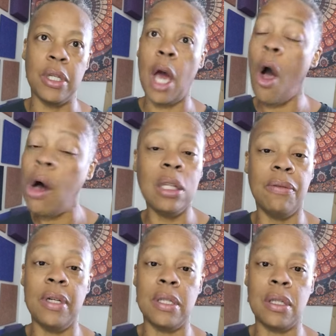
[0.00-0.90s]
and all of
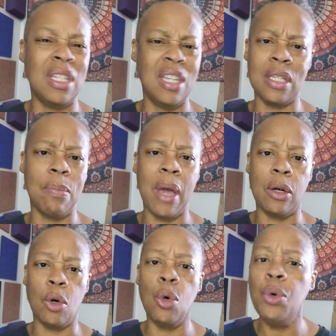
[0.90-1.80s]
us, it doesn't
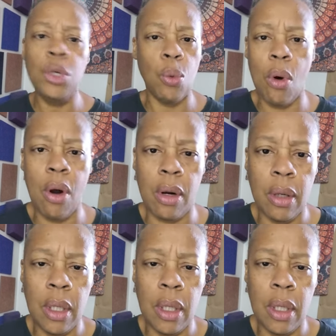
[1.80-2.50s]
matter who you are,